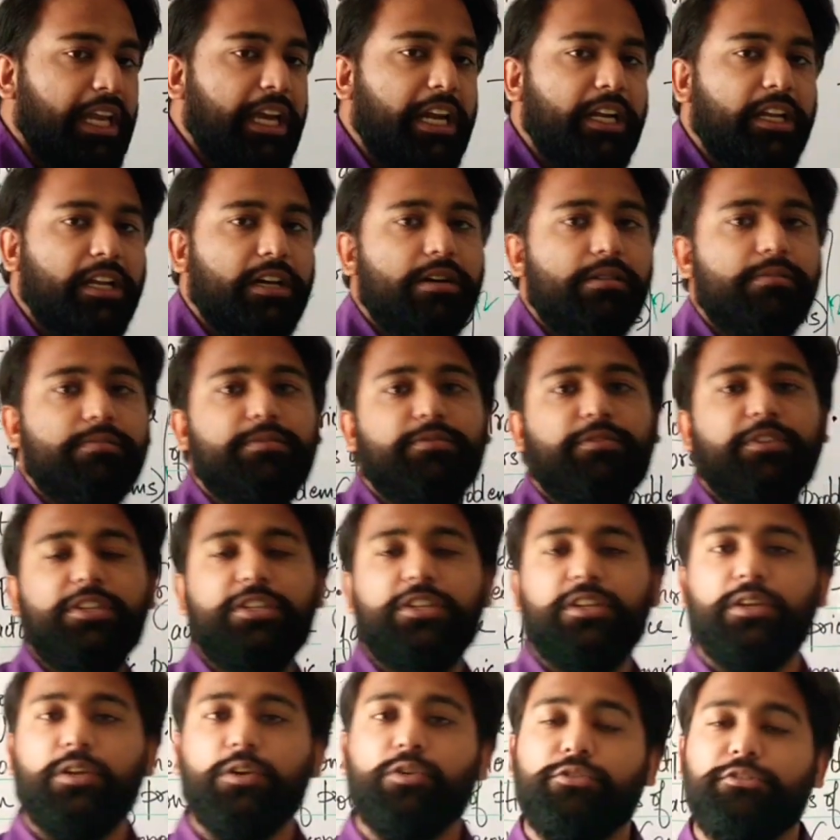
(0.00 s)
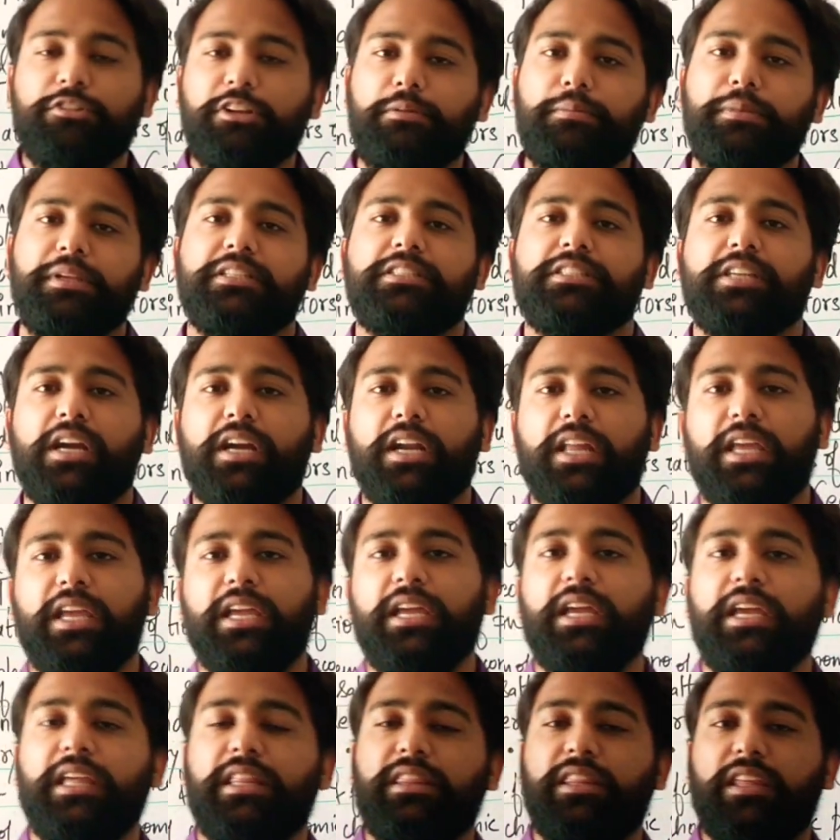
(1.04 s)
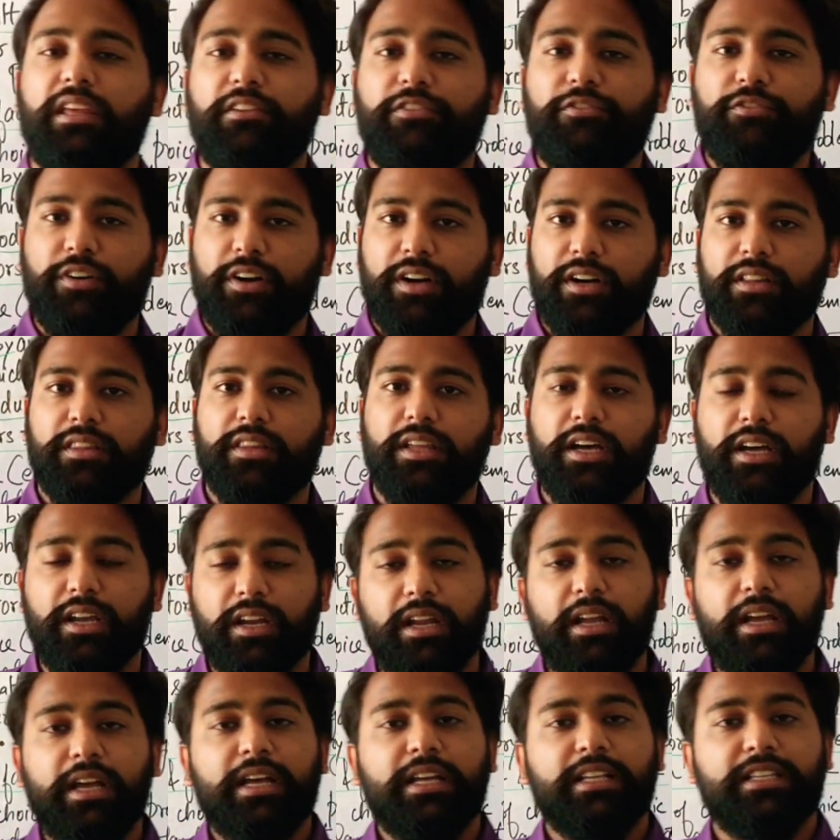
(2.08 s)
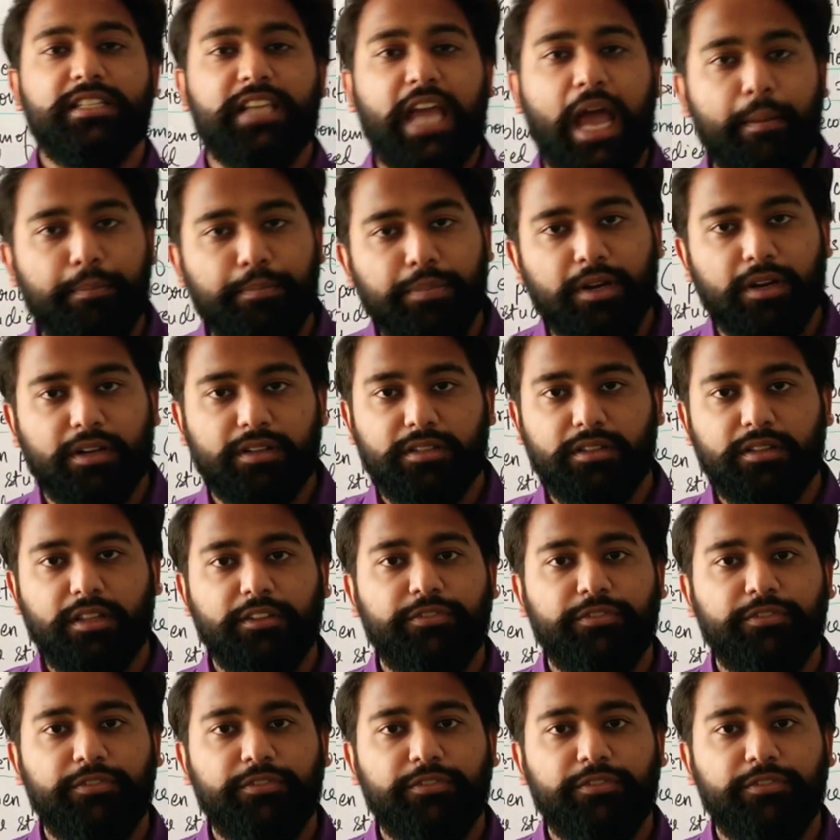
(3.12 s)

key terms which you will be studying in the further chapters,